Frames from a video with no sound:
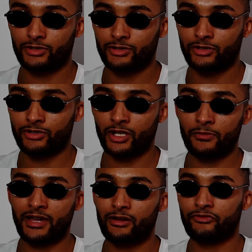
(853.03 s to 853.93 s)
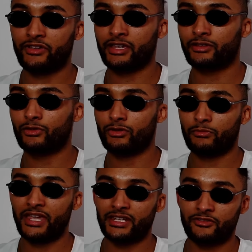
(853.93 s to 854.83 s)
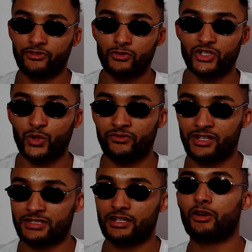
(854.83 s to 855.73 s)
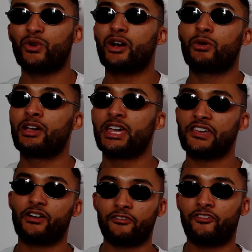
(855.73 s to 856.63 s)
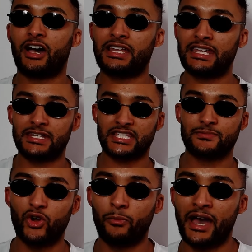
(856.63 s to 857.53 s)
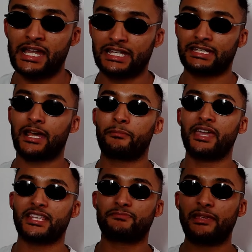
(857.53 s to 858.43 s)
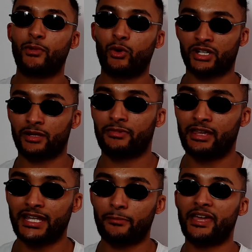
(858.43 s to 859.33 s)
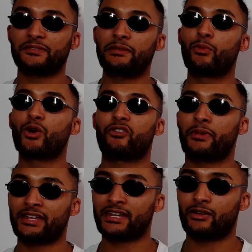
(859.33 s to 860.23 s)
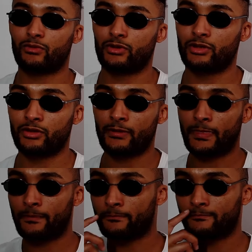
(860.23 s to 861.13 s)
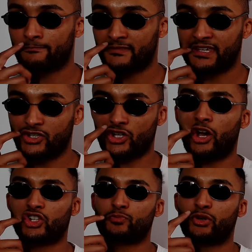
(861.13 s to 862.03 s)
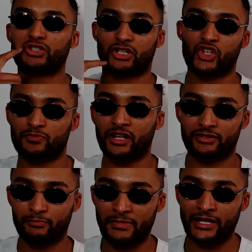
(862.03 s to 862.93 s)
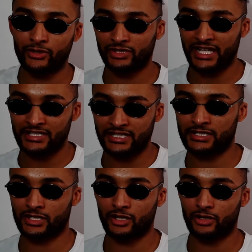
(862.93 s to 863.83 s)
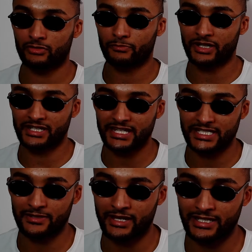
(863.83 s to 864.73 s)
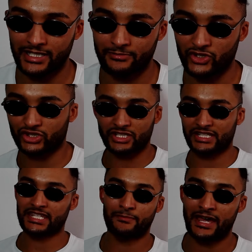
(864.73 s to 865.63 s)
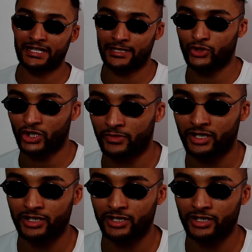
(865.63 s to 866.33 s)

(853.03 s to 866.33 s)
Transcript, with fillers: you somehow think you're making a false equivalency. Oh well, if I violate this small man, then that makes me more than a man. That makes me more of a man now. Yeah, just oh, just because I lost my manhood ten years ago by the zesty mandem, just because the zesty mandem took my